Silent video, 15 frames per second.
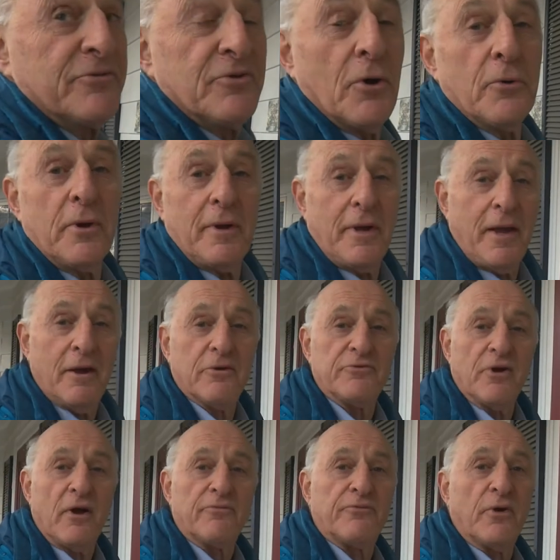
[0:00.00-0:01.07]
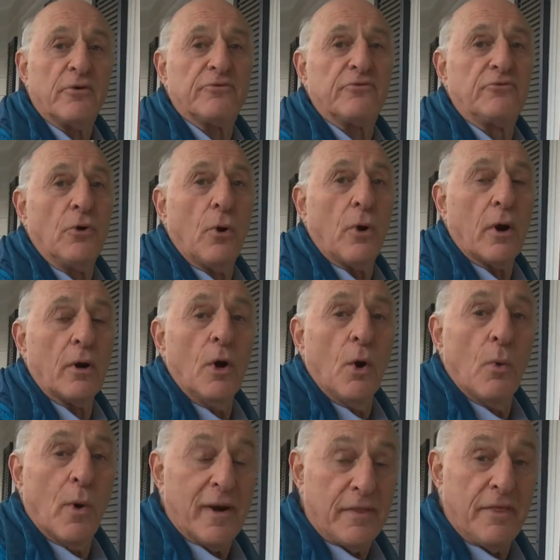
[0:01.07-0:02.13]
so here's our first door.
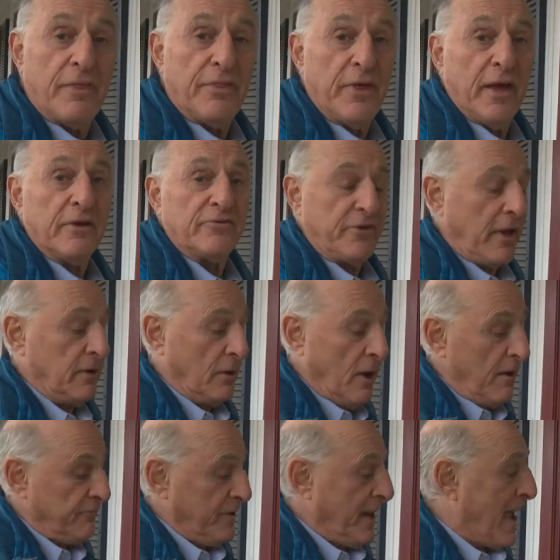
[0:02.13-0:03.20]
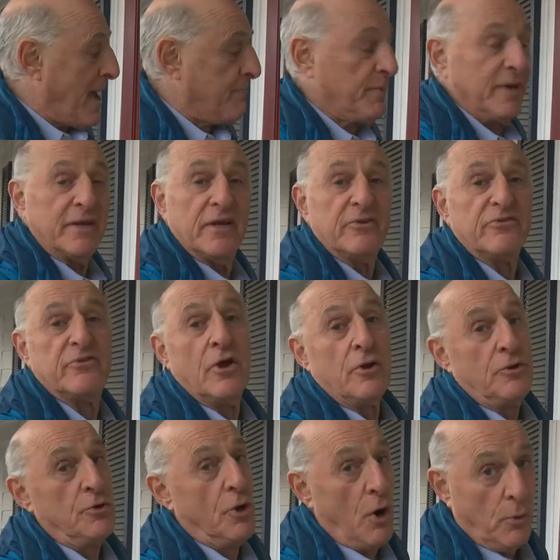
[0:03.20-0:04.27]
One of the things that'll often happen is
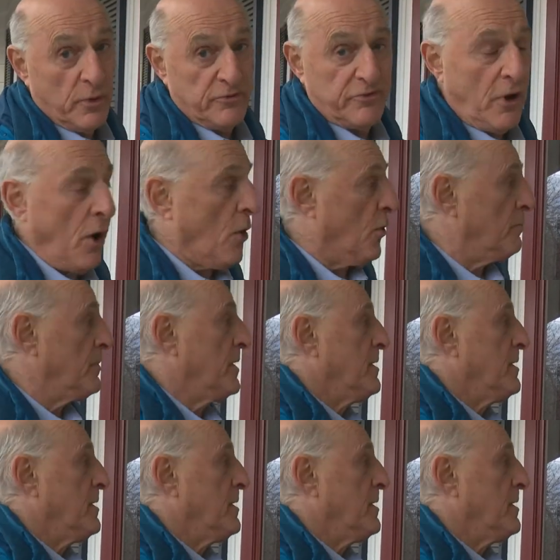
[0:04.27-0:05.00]
no one's home.